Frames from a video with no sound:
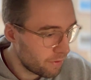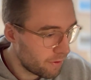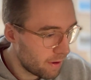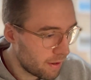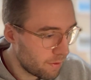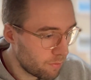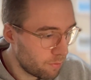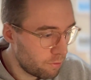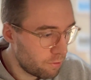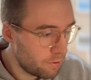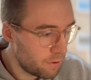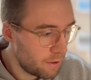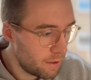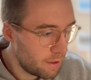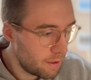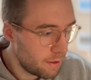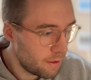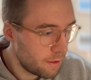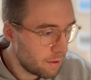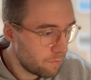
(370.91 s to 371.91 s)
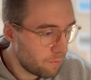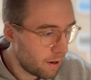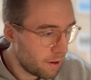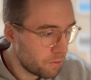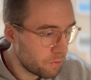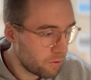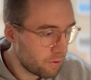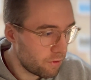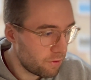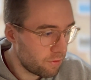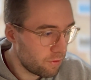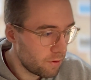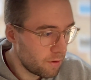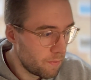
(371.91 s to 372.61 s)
as we see in the viruses.